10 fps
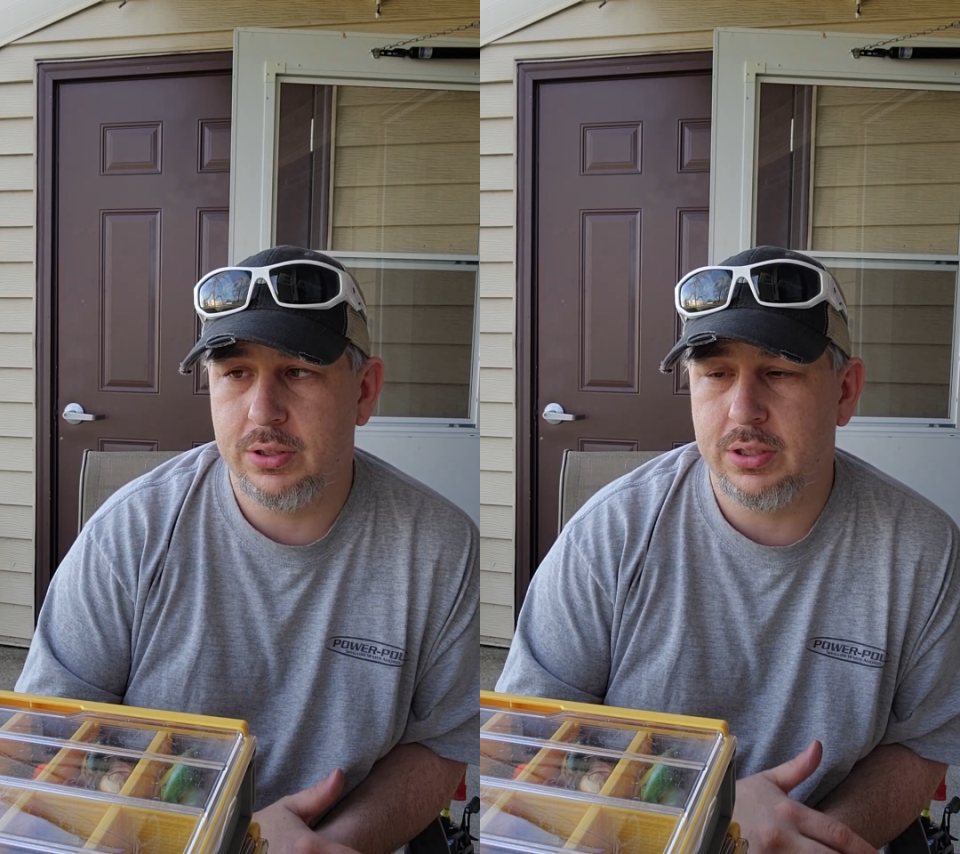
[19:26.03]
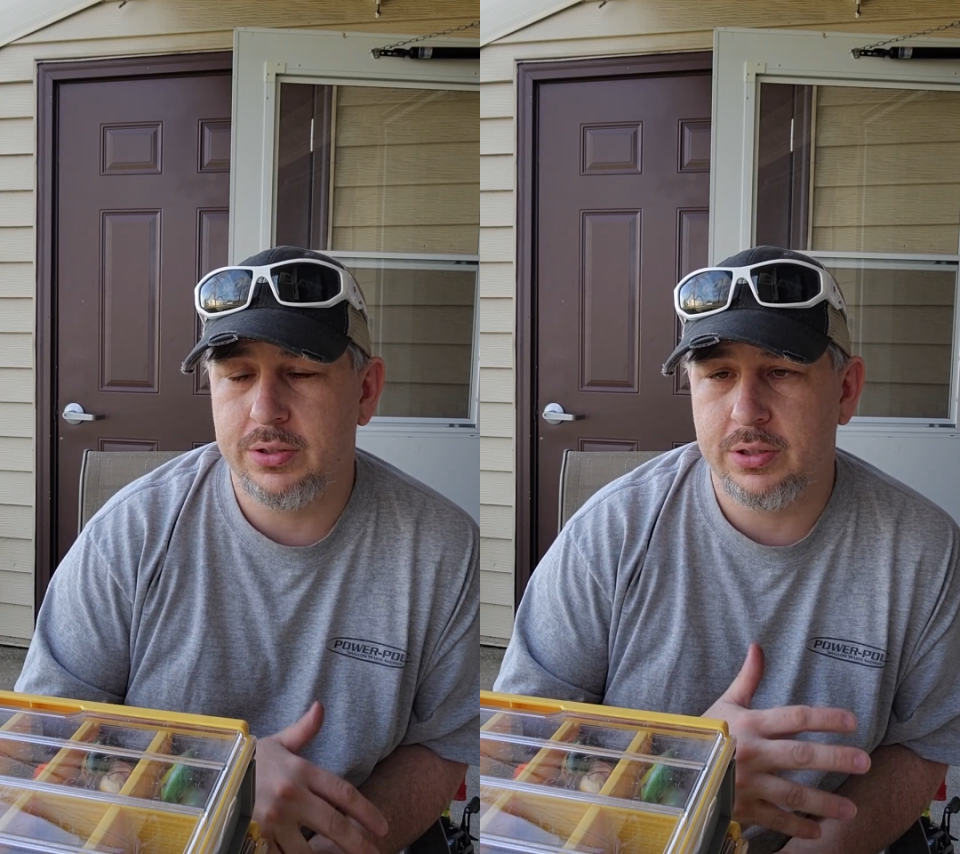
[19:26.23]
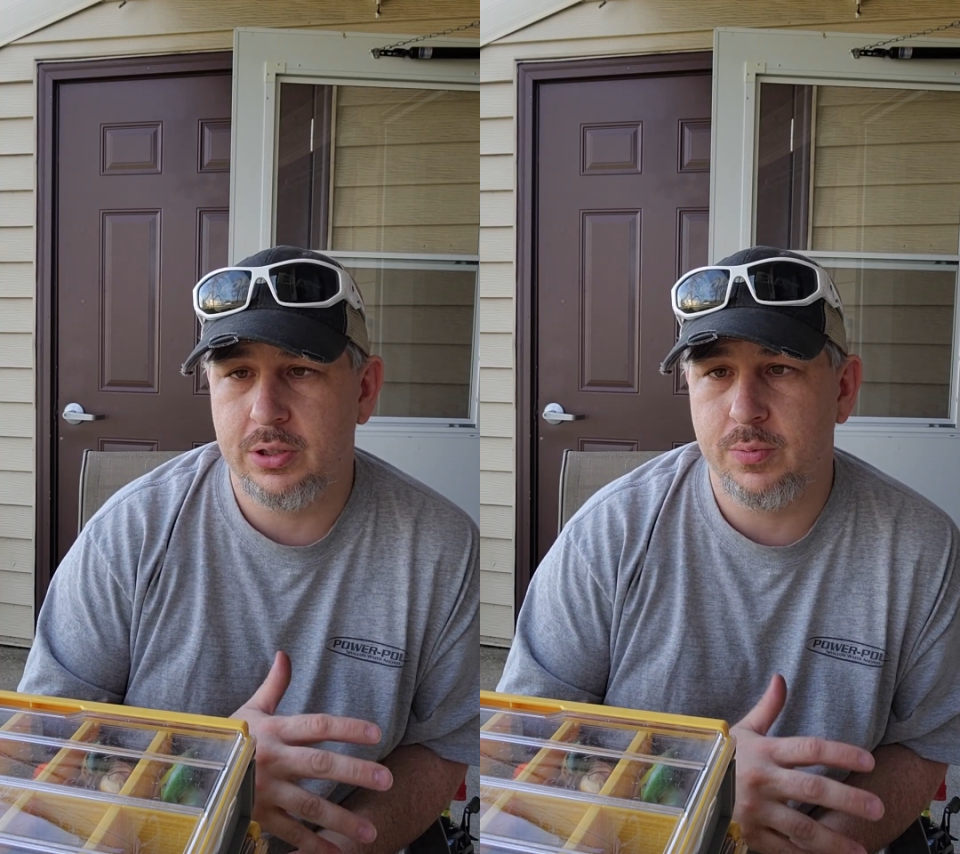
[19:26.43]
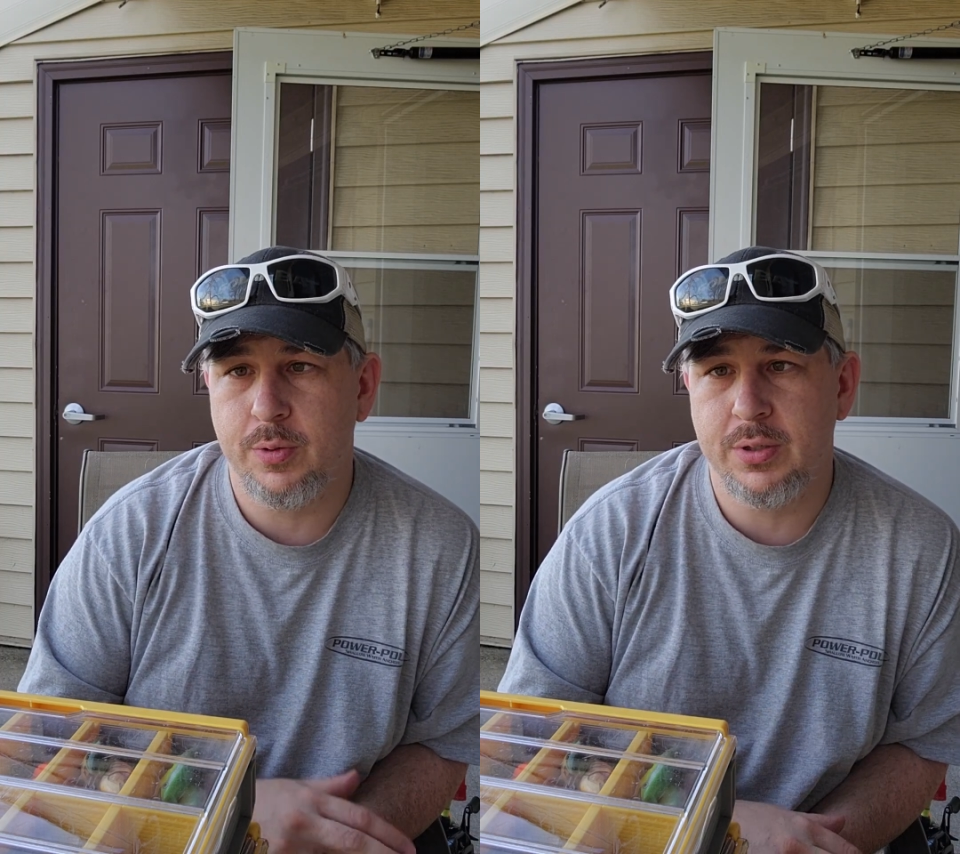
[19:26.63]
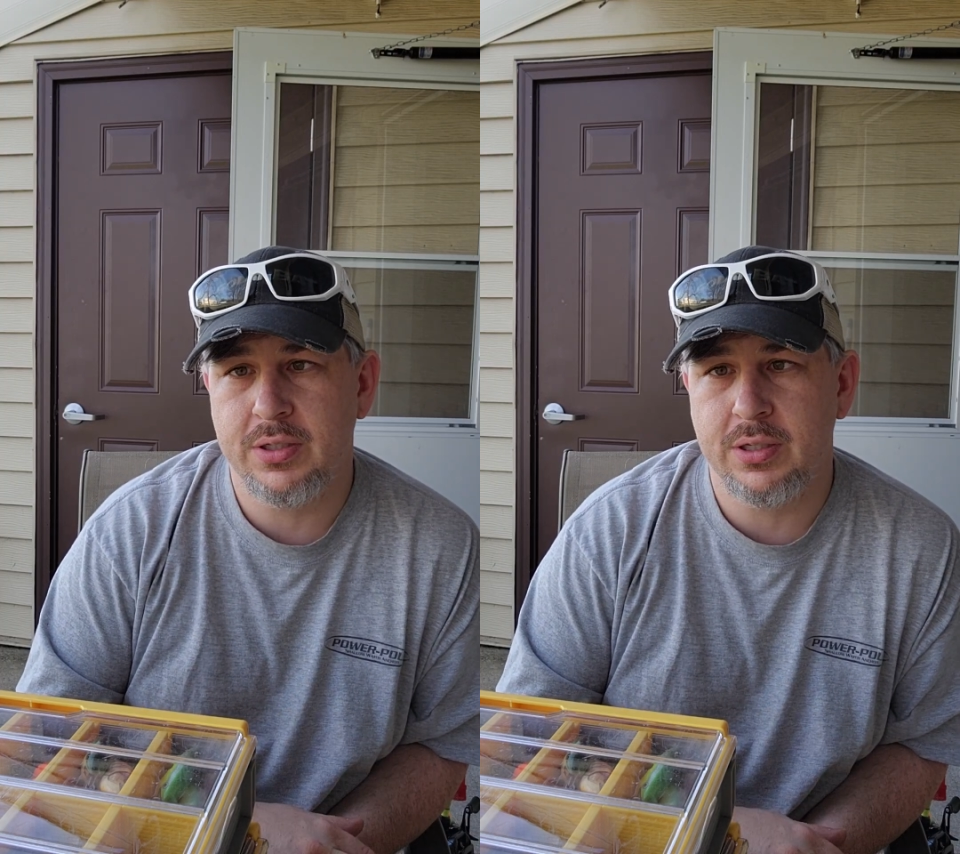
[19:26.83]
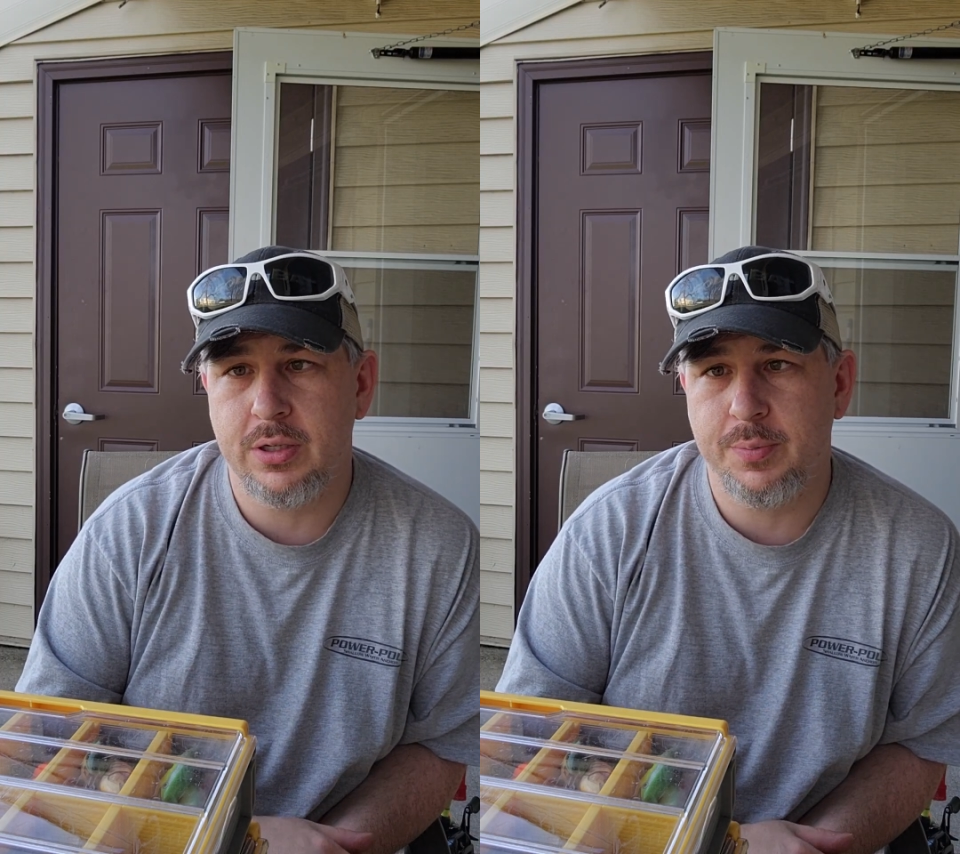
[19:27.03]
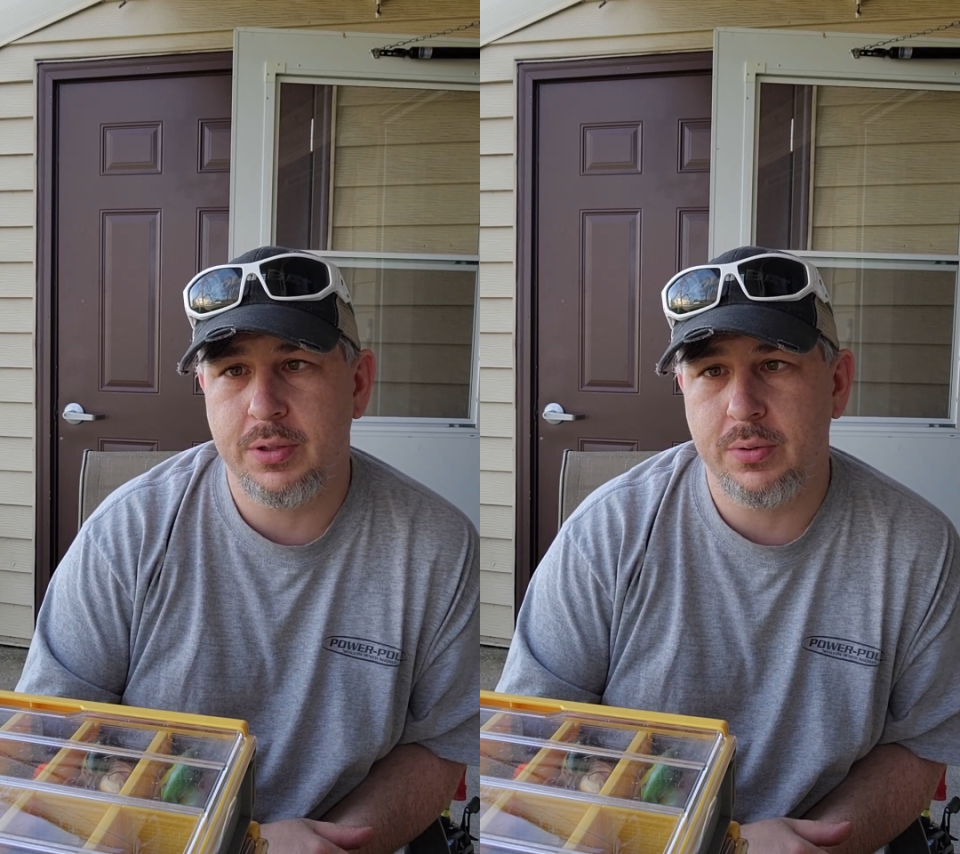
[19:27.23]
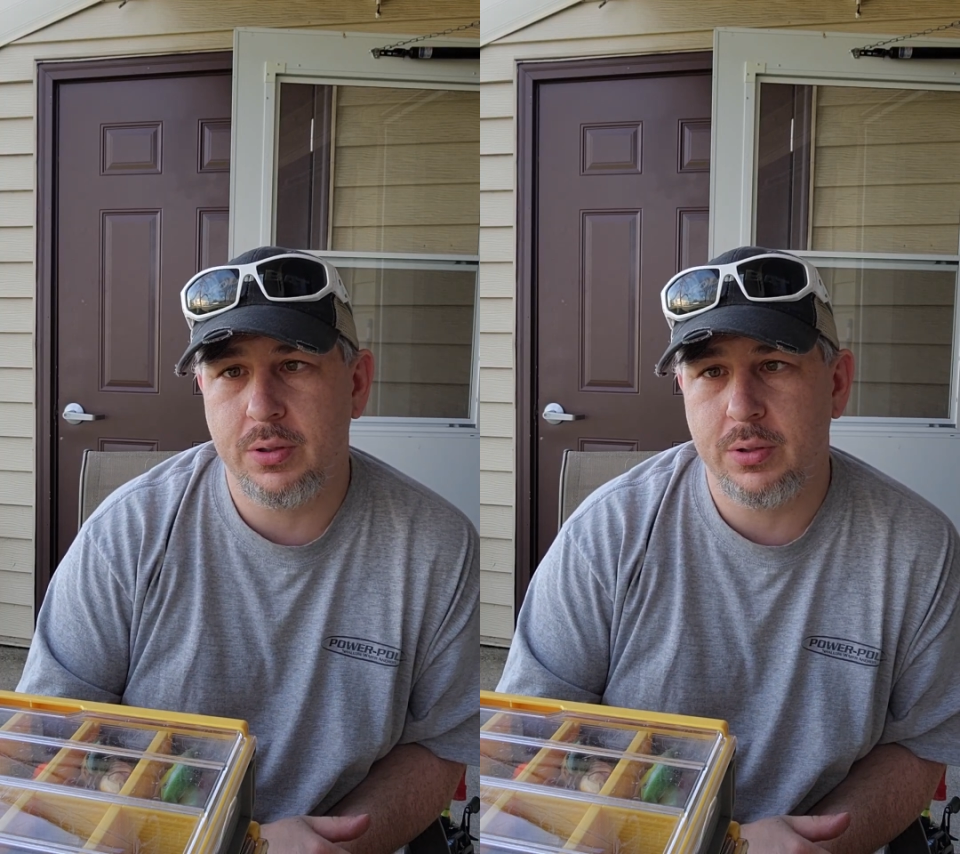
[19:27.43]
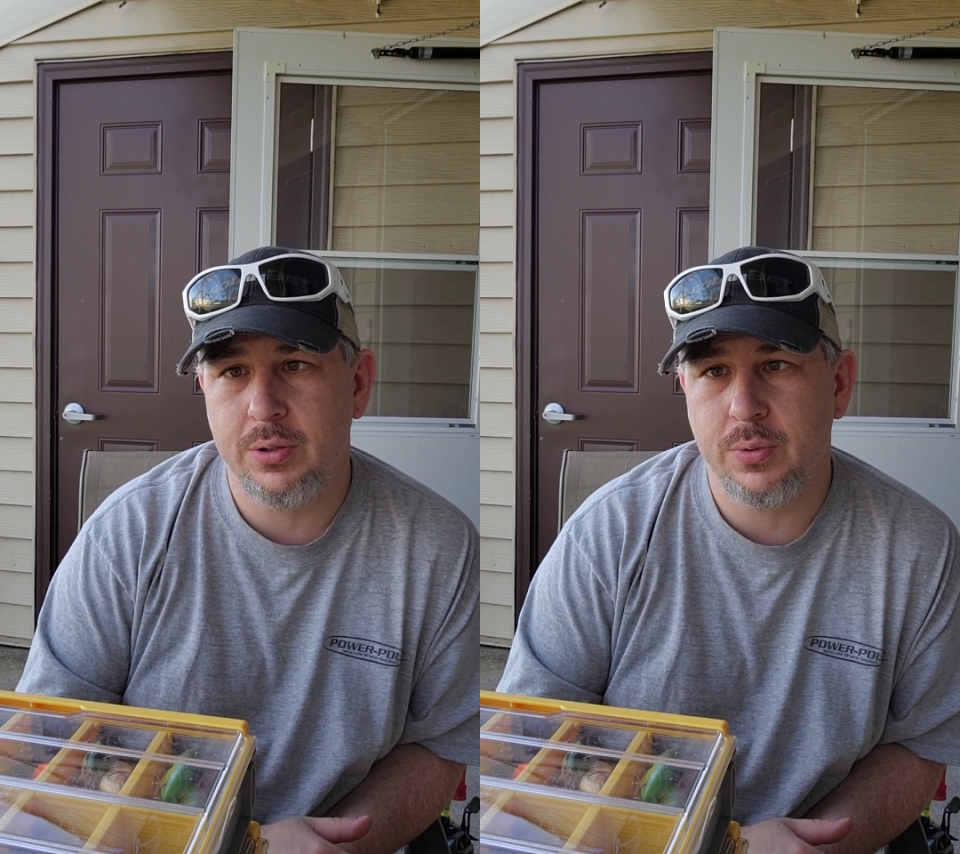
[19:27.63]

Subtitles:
tell you about my setup out on